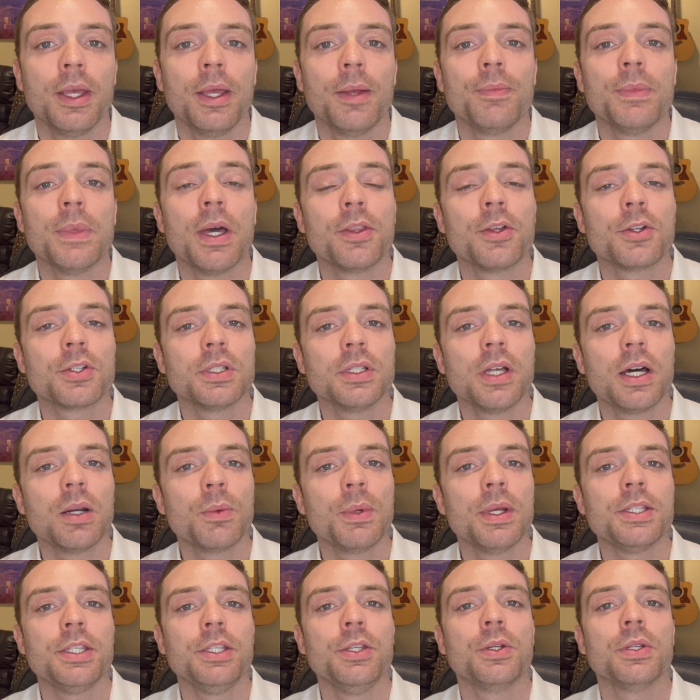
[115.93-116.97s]
Now, there's a lot of
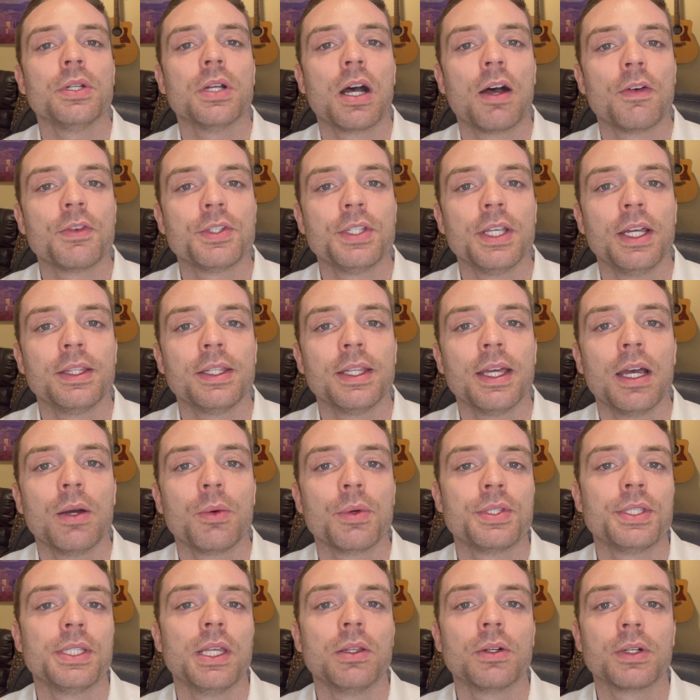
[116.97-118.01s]
ways that you can offset that
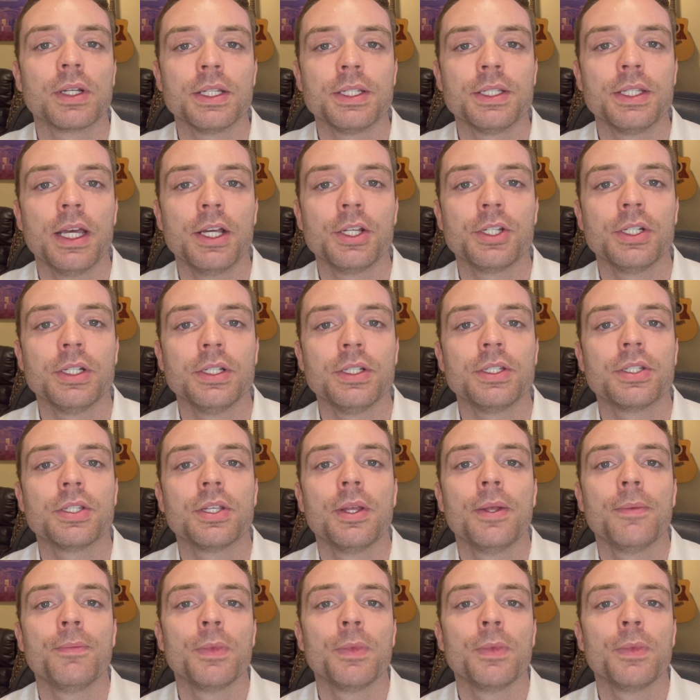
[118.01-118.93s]
with seller concessions,